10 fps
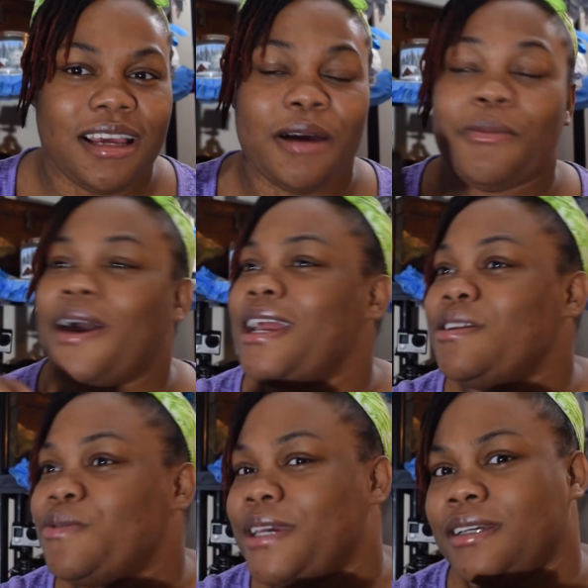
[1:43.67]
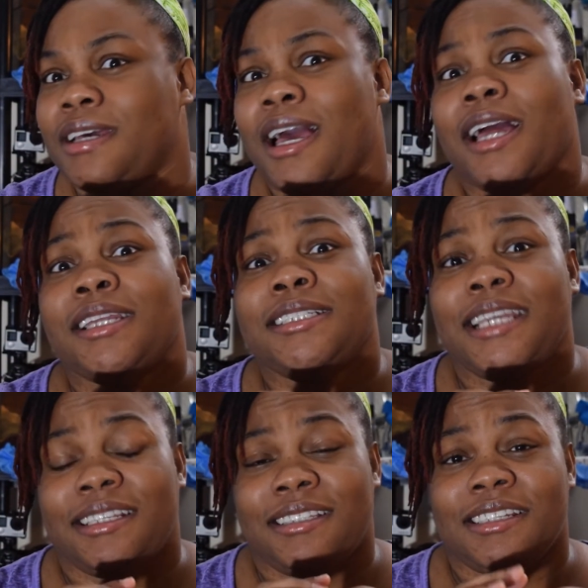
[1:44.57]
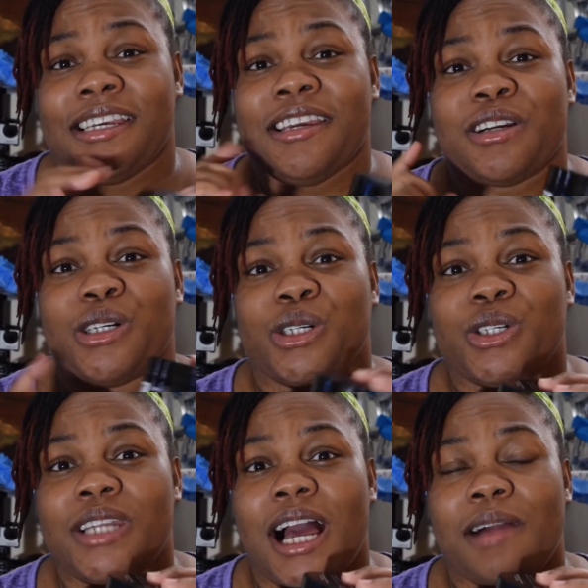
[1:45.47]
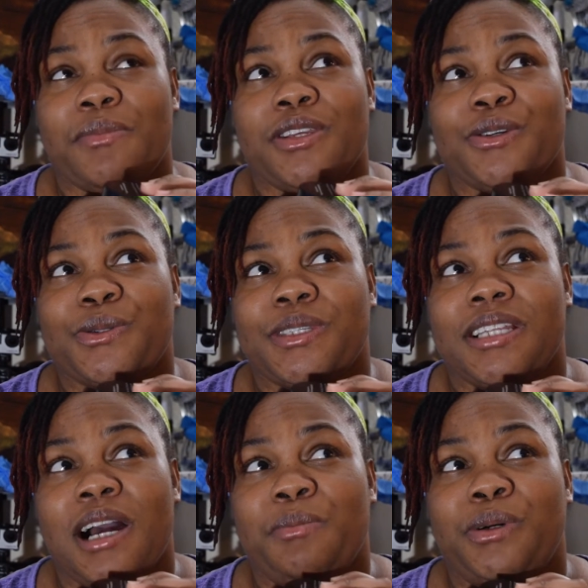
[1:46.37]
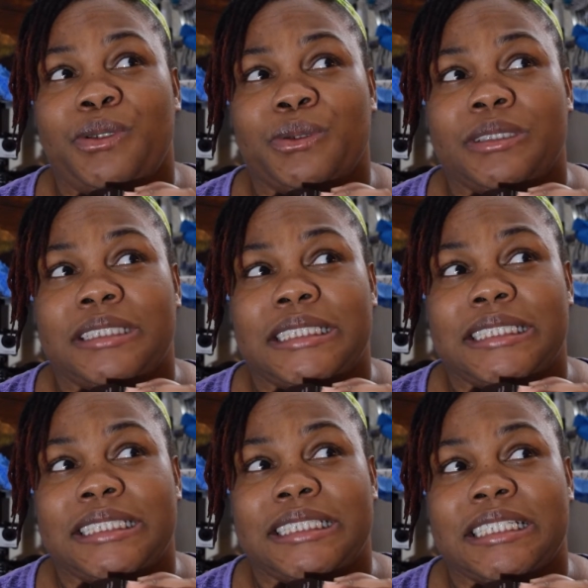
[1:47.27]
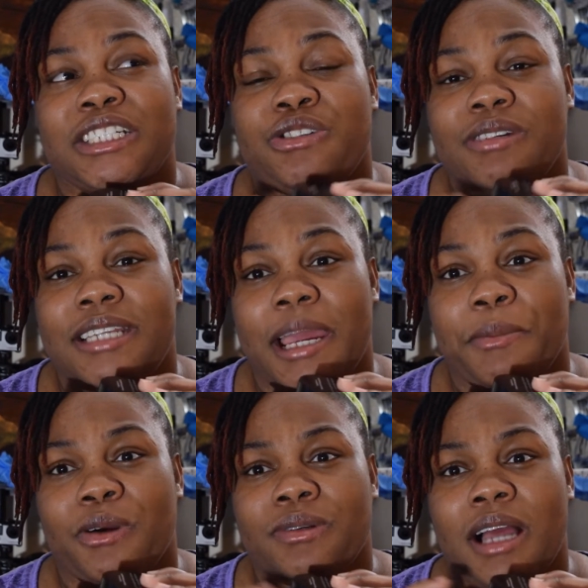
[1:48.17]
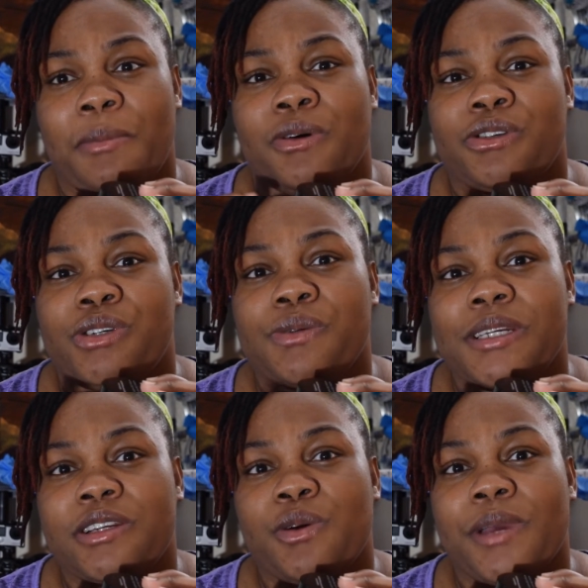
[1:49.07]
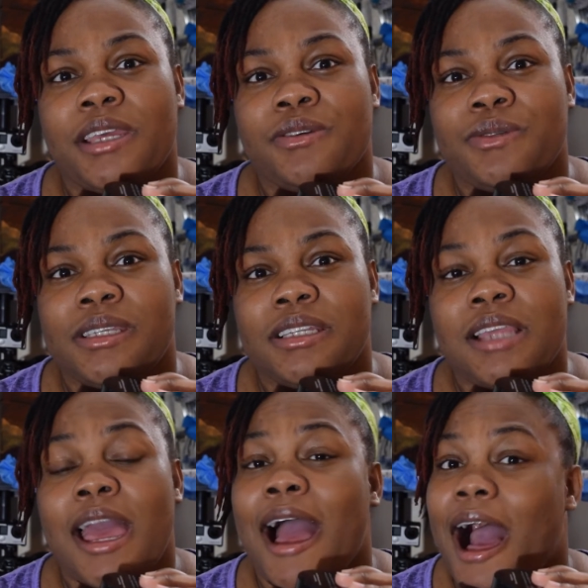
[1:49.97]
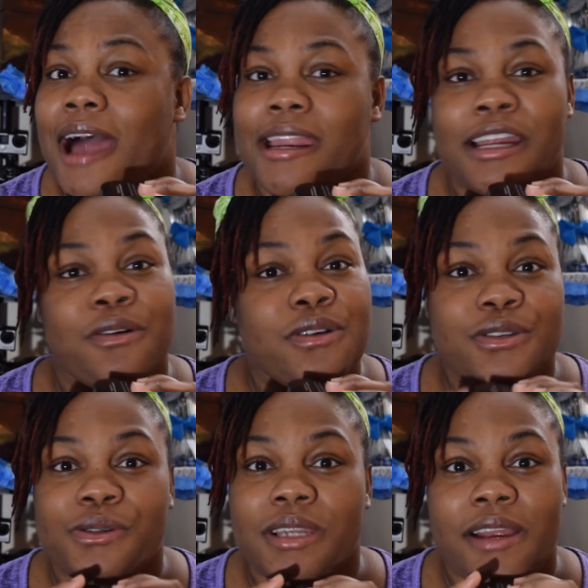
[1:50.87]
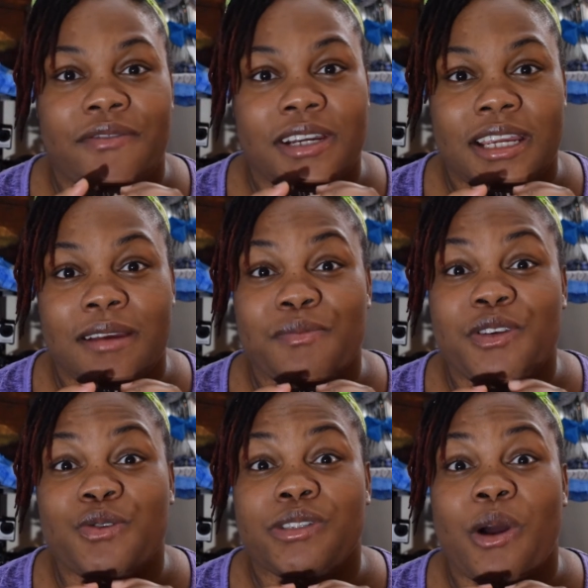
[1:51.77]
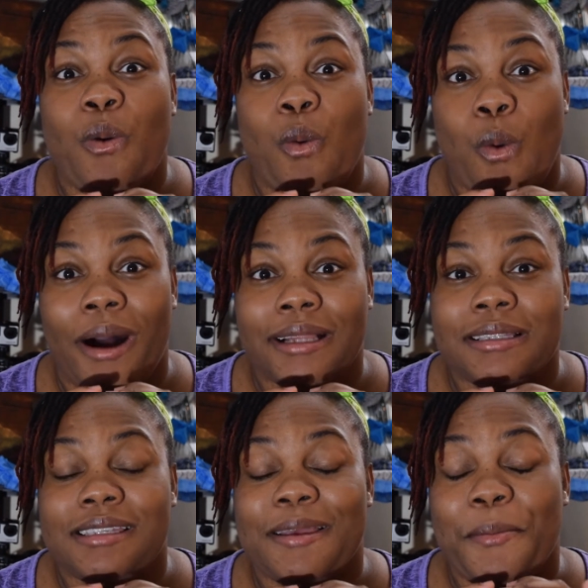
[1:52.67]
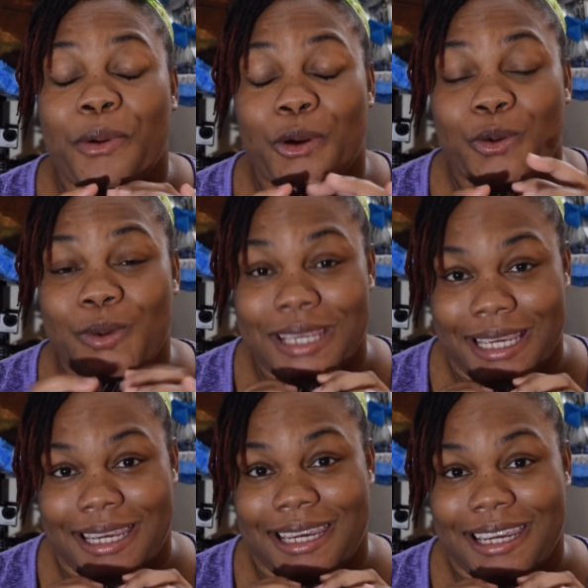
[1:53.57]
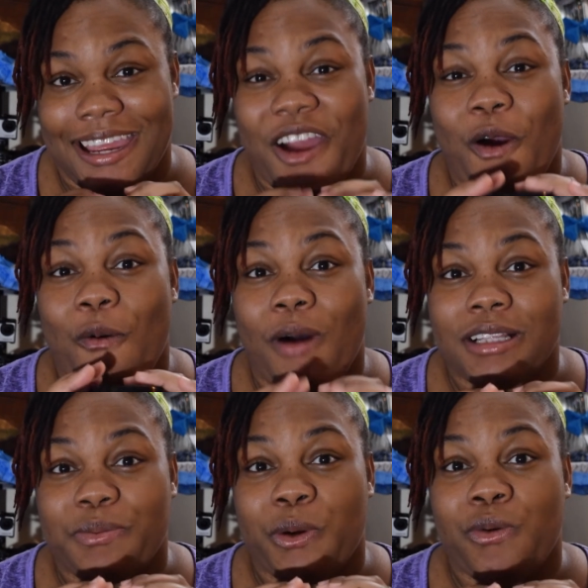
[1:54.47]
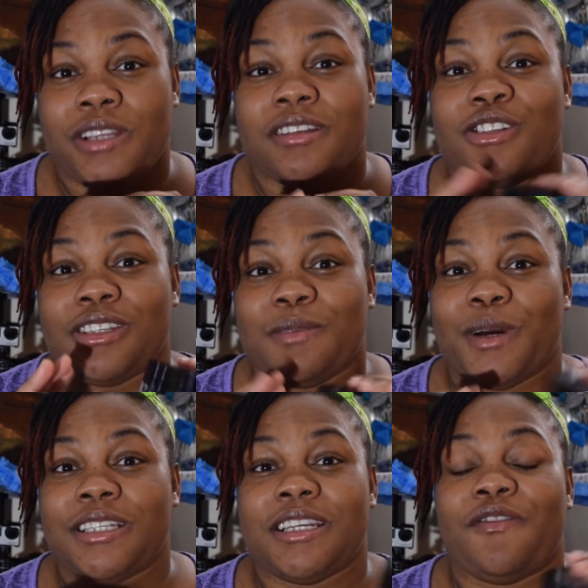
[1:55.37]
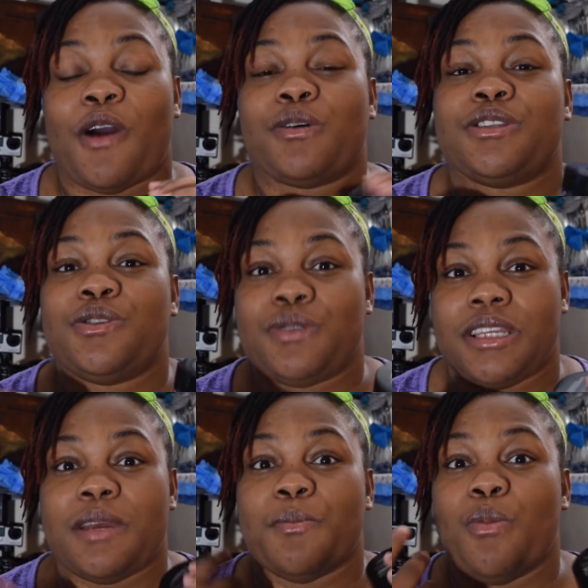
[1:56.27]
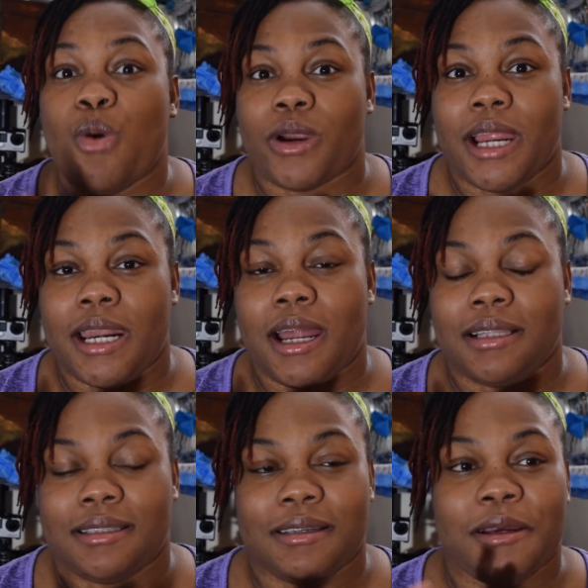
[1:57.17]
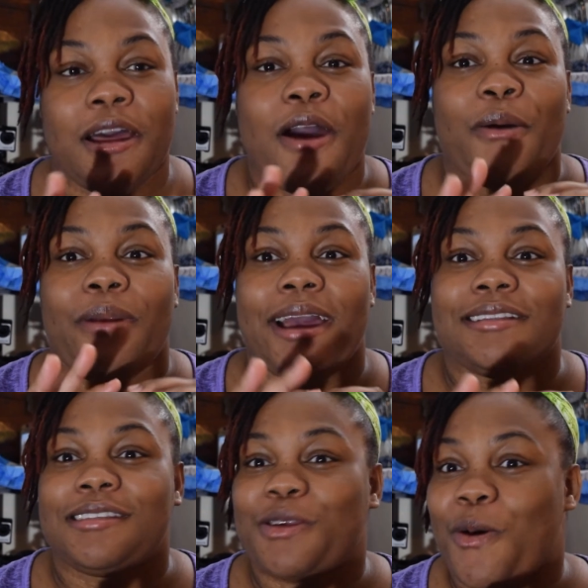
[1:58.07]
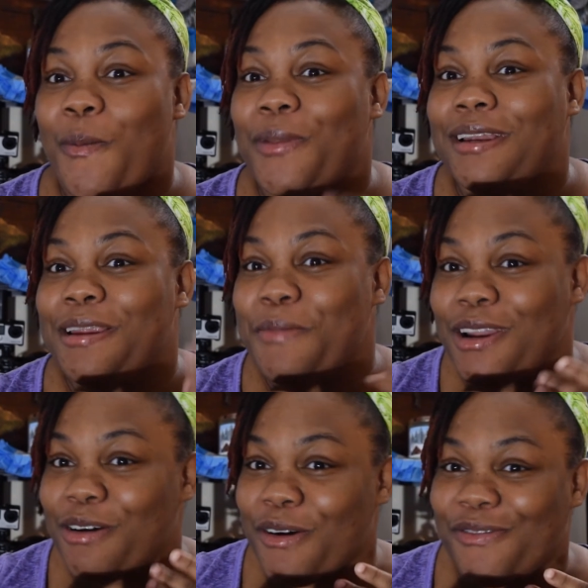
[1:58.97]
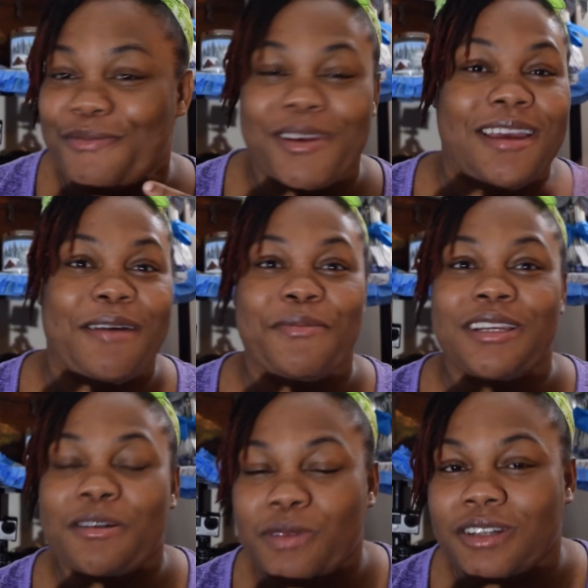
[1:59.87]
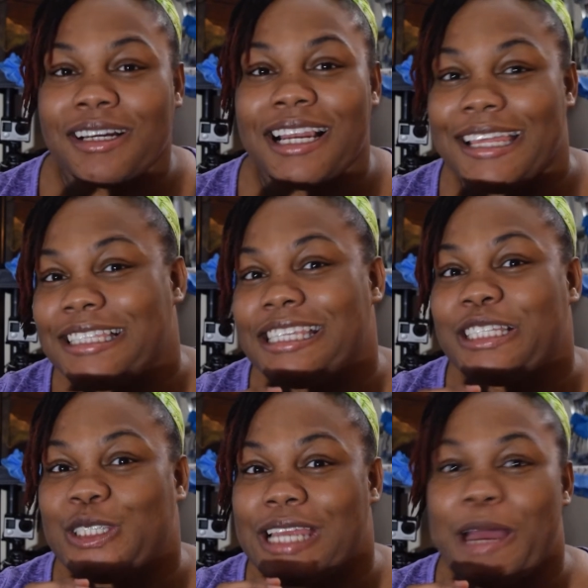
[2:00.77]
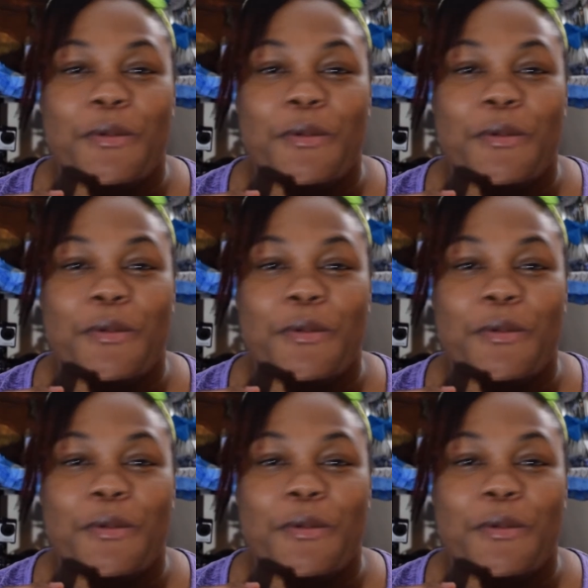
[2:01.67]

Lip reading: But anyway, yes, it good, and me use it about 3 times now. About 3 weeks now I use it, and I don't use it every day. Me use it once per week. So just imagine if I was using it more than that, right? So me did me look of cleansing today.